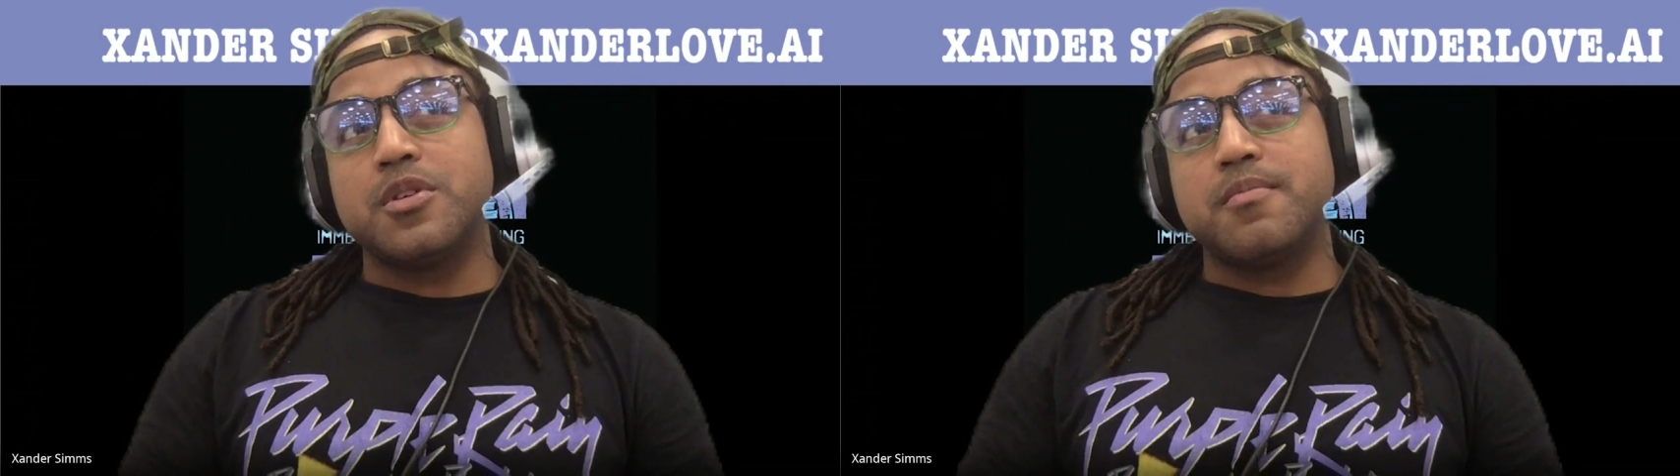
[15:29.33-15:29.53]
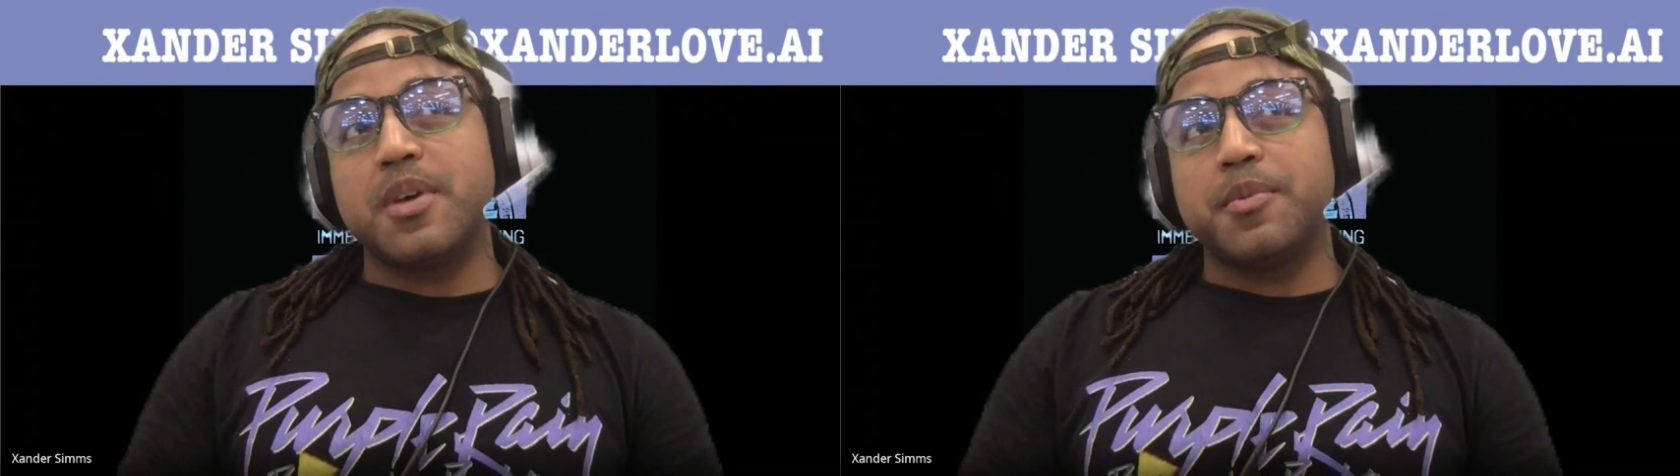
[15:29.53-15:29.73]

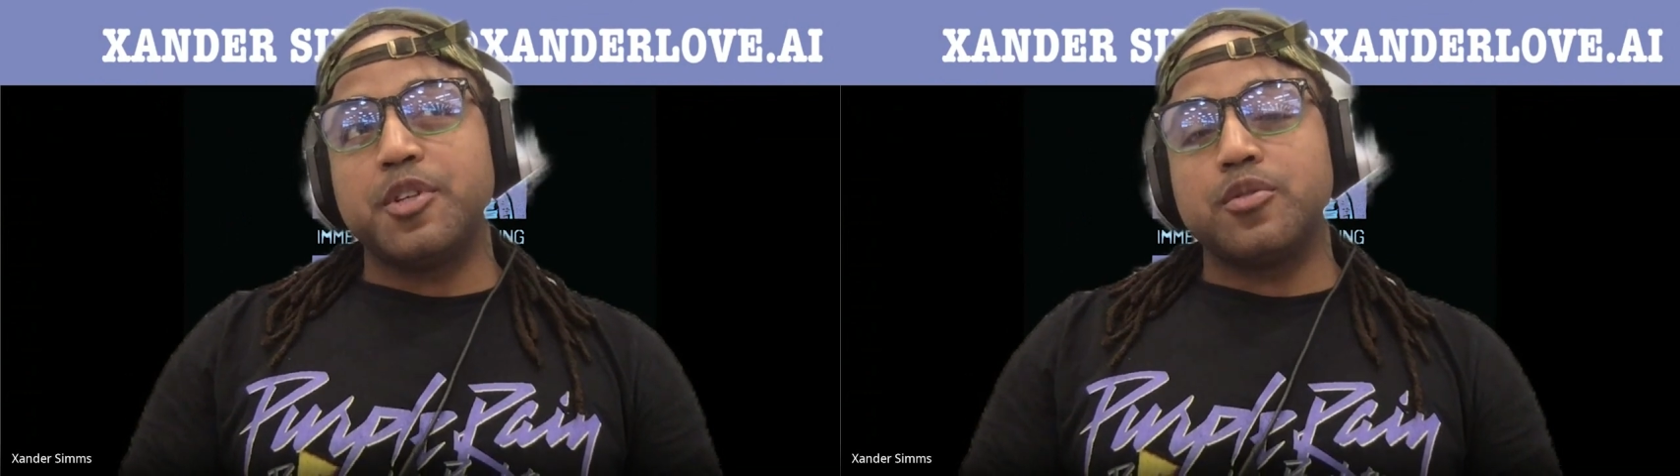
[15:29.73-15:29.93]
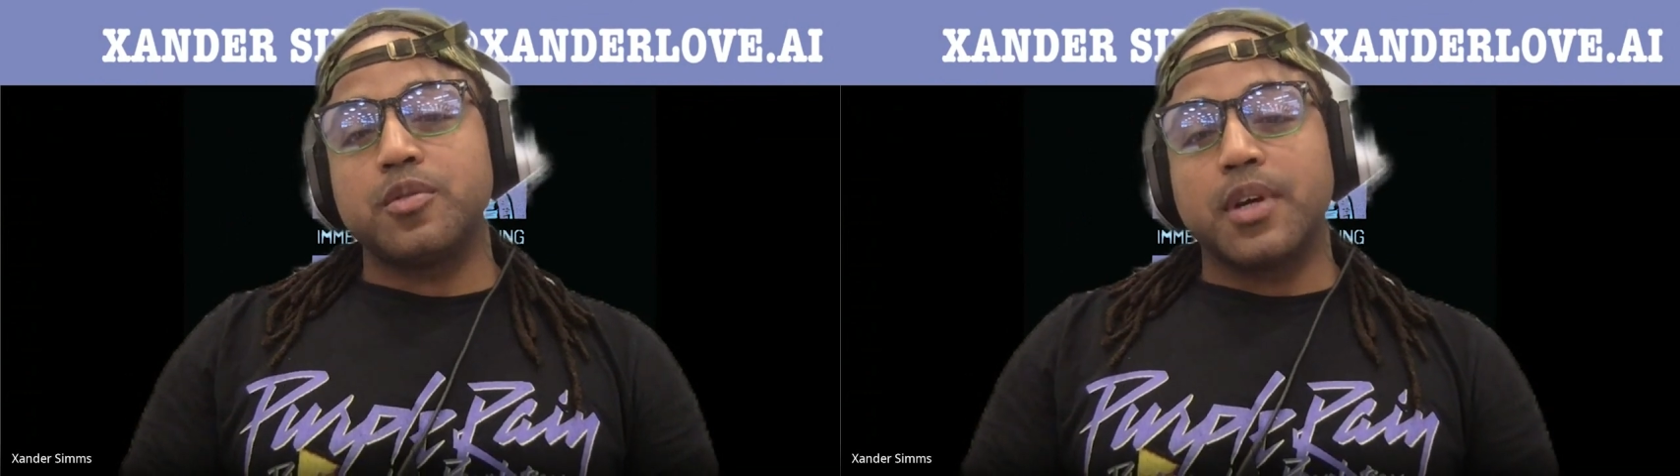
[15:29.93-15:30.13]
maybe
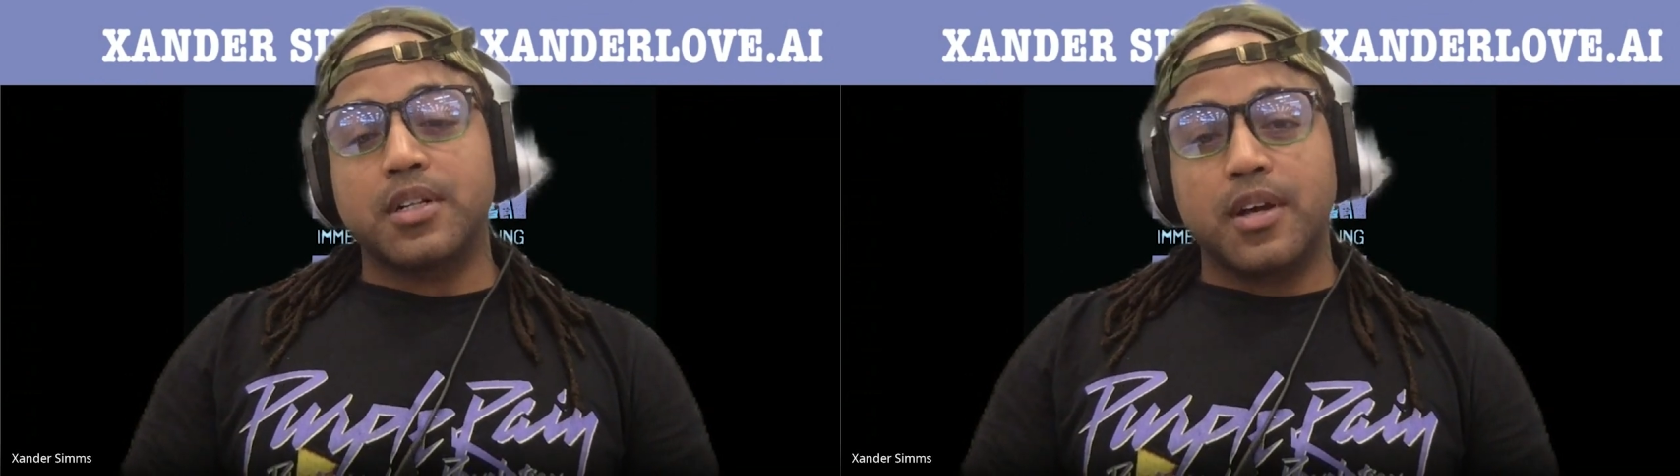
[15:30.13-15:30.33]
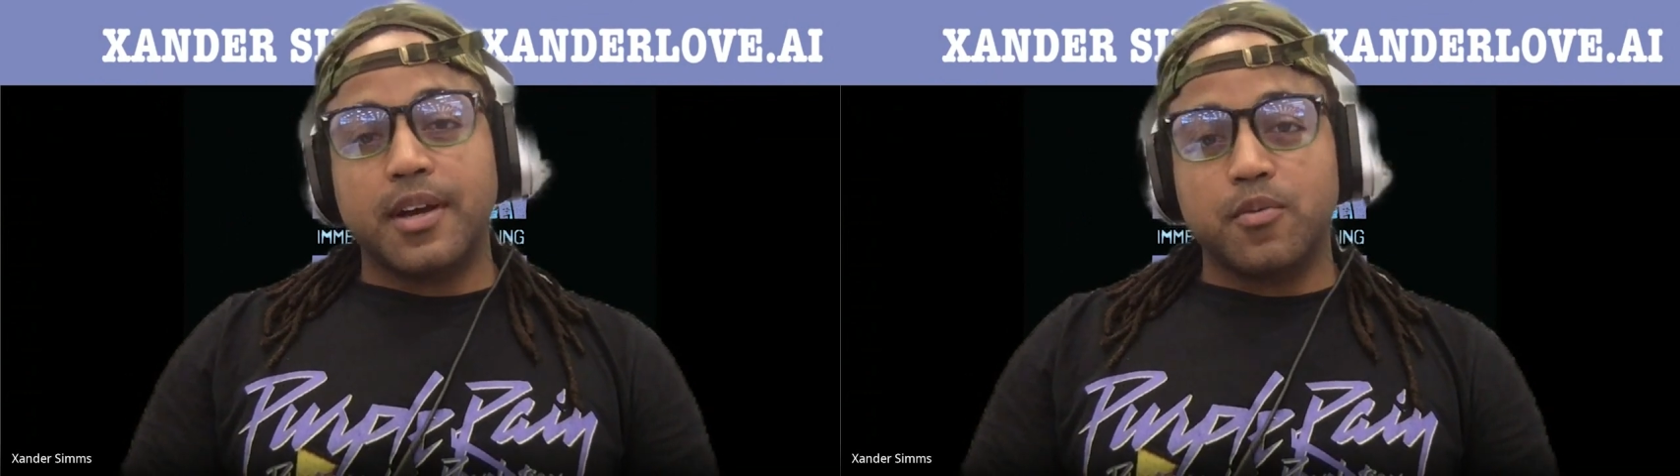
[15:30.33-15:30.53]
do like
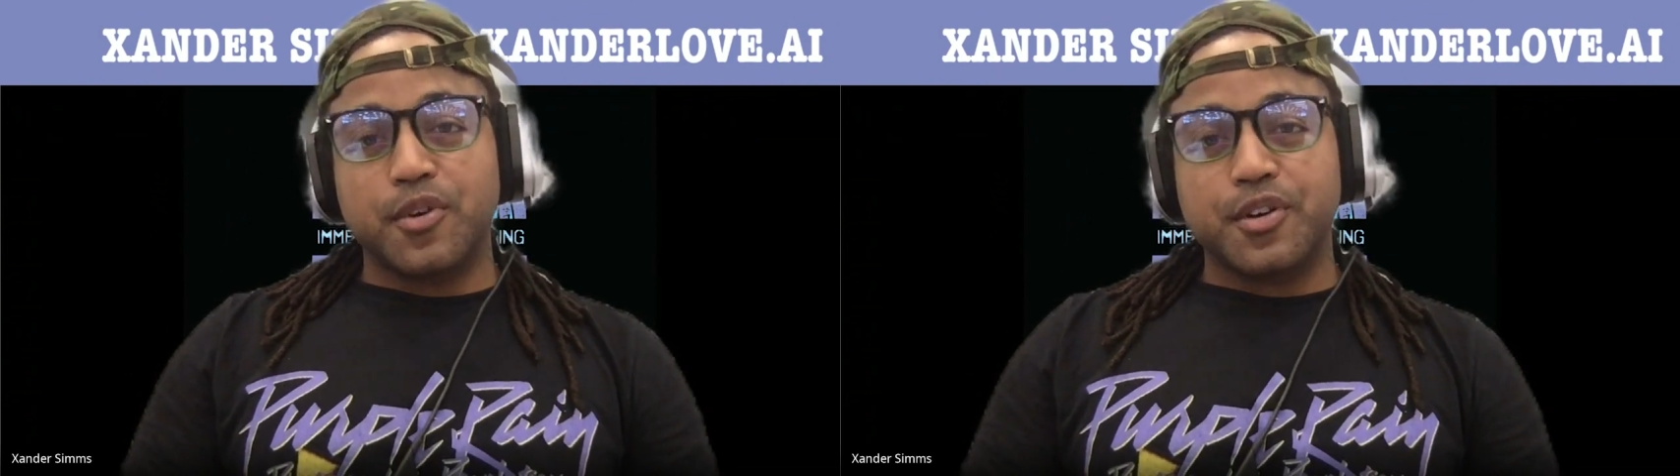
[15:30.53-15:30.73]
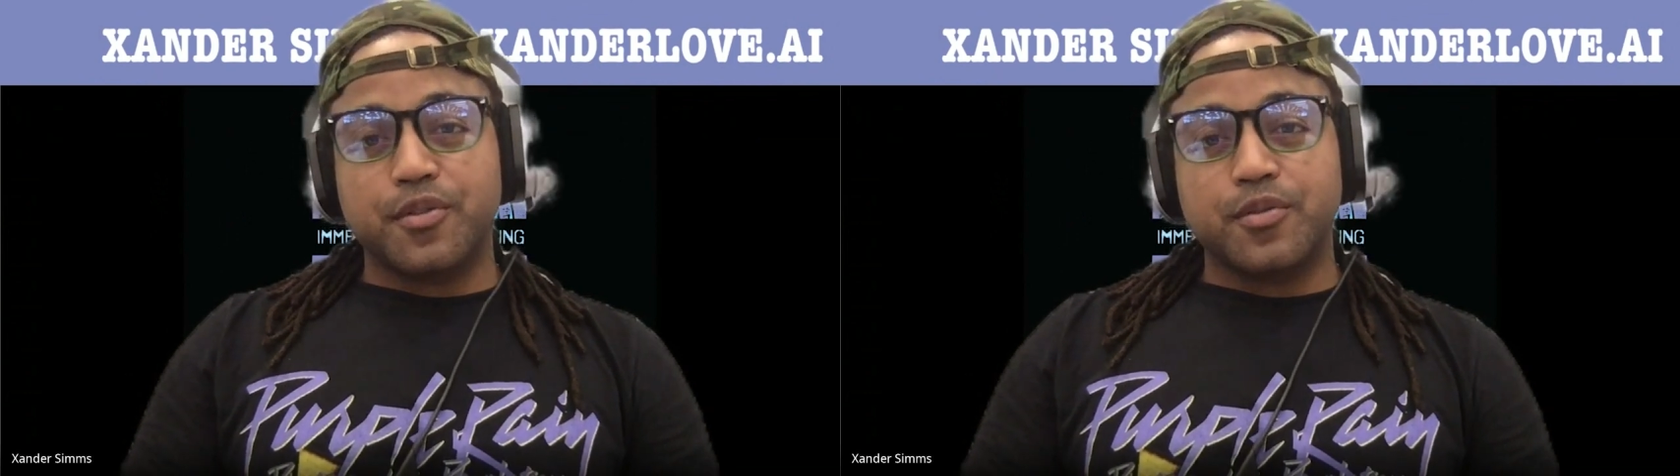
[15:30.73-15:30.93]
client
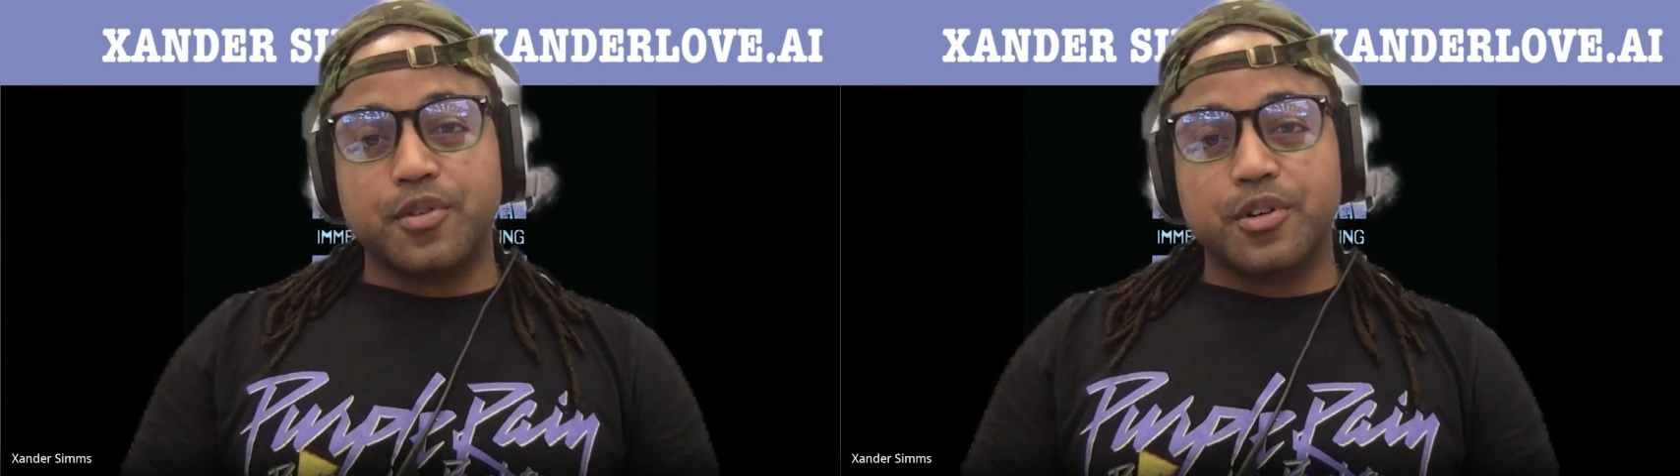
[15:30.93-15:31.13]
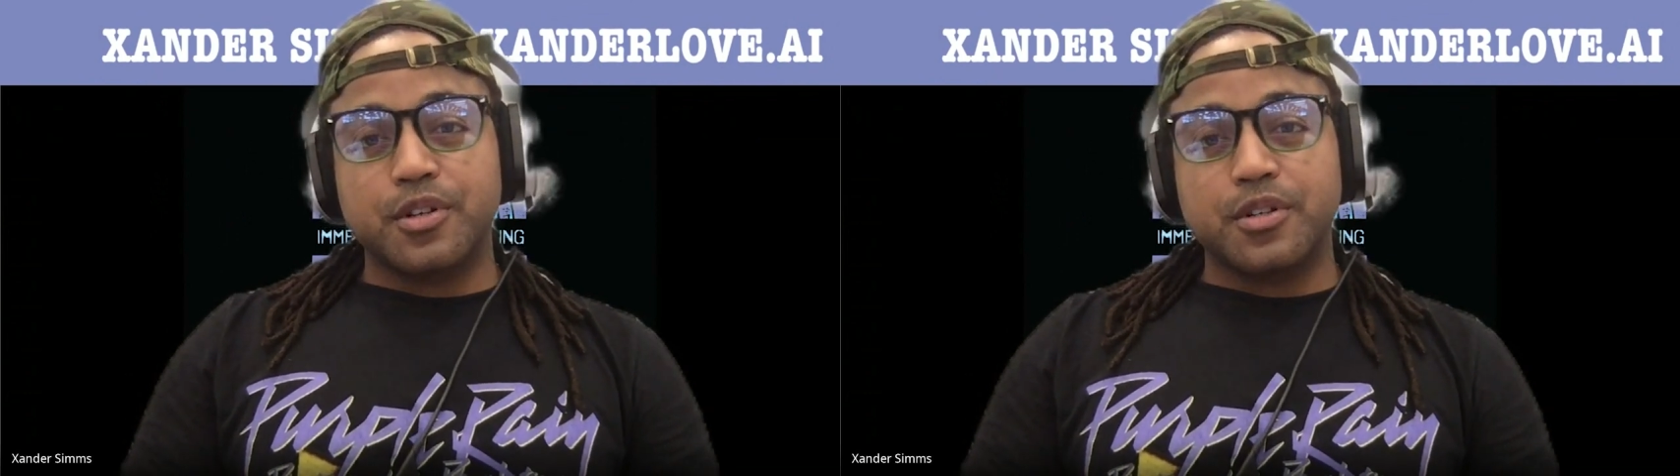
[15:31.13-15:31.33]
work
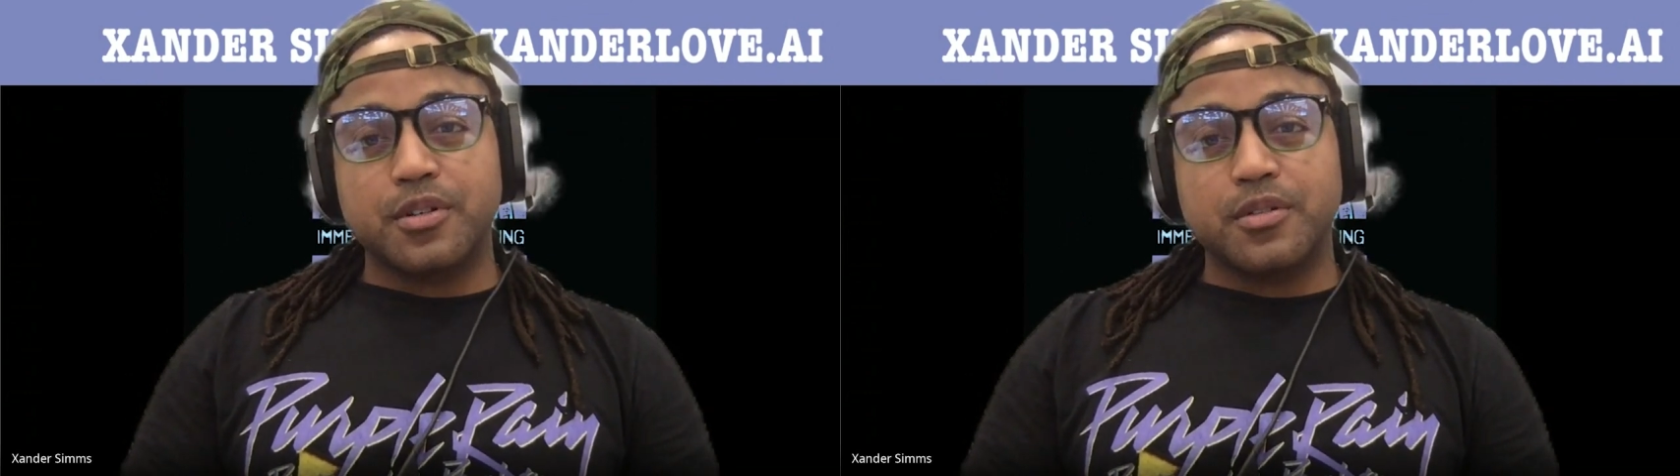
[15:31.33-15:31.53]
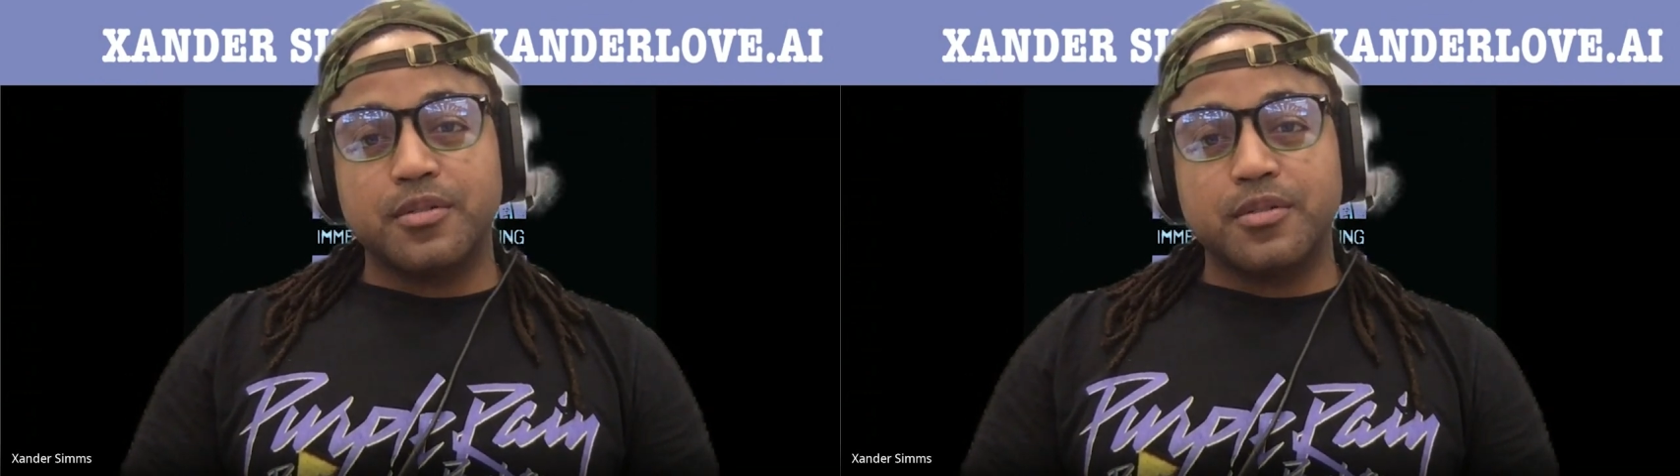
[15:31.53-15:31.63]
or